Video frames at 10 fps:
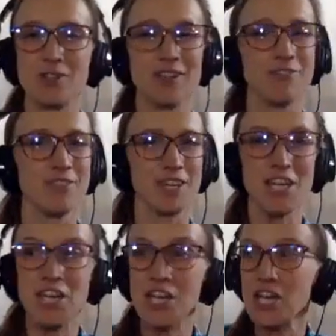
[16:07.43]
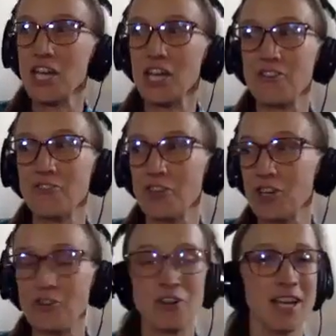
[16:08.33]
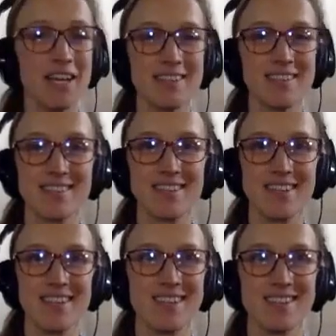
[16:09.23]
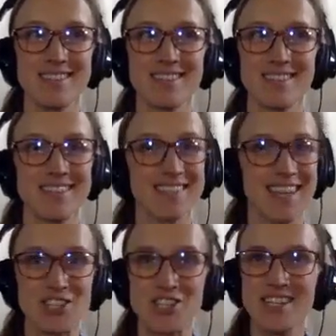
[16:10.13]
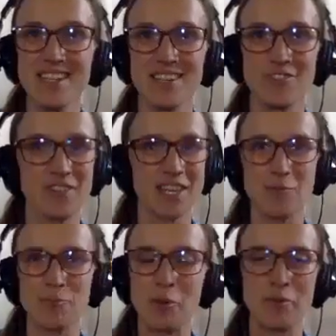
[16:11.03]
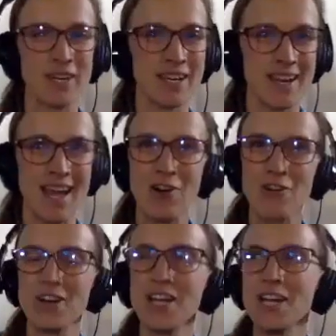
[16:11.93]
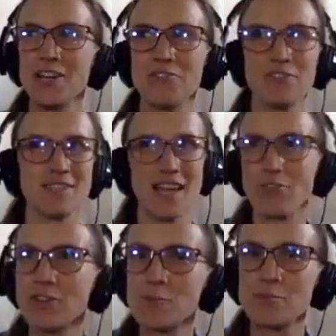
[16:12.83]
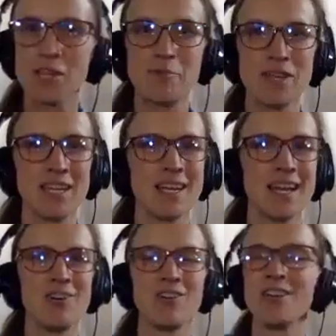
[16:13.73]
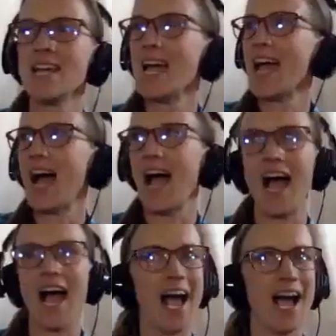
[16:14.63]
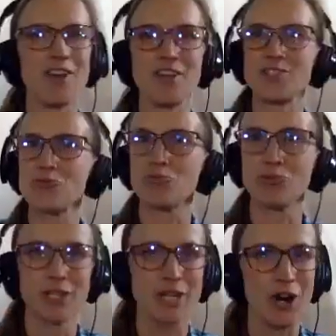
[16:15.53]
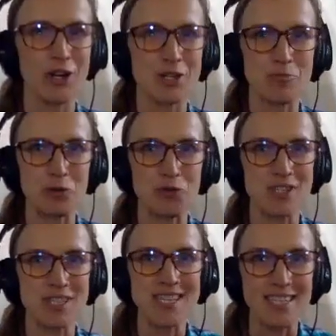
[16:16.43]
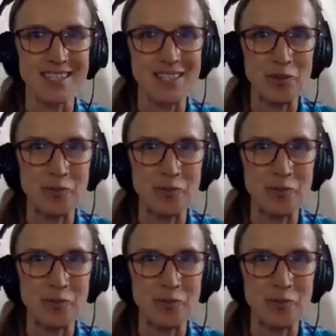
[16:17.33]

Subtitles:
If the internet is sketchy, if they keep coming in and out, if the sound keeps coming in and out, it's really hard to proceed.